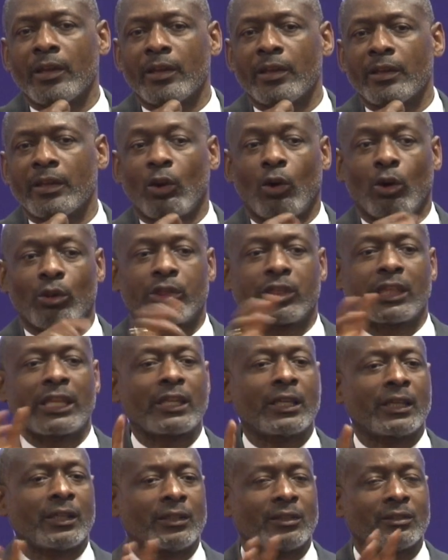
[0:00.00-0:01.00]
the whole
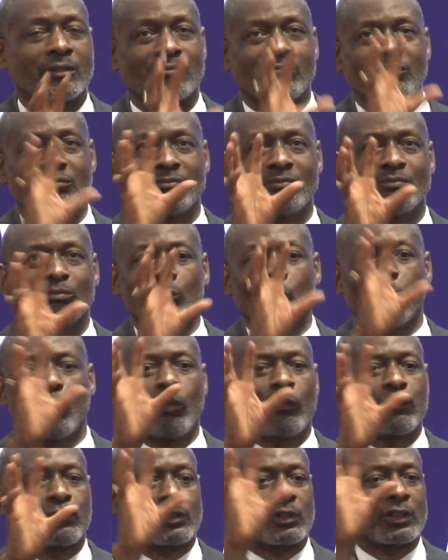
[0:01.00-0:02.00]
thing
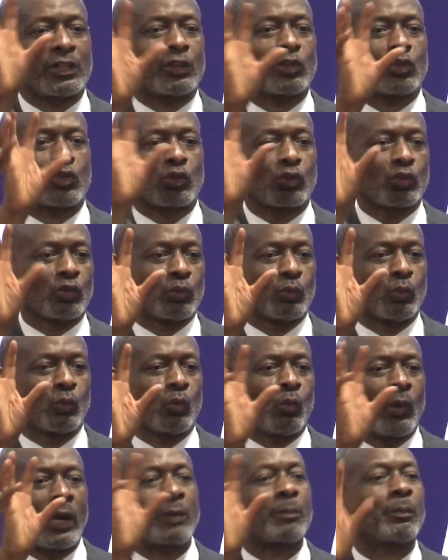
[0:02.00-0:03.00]
moves into
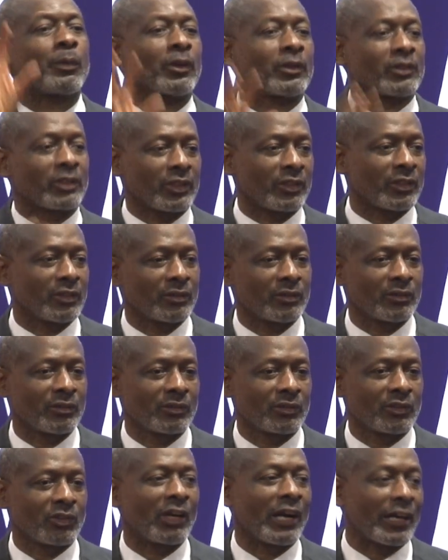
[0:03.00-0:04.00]
one person,
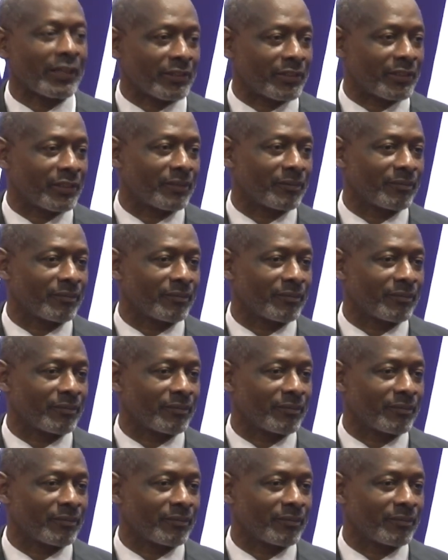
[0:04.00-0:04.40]
Christ.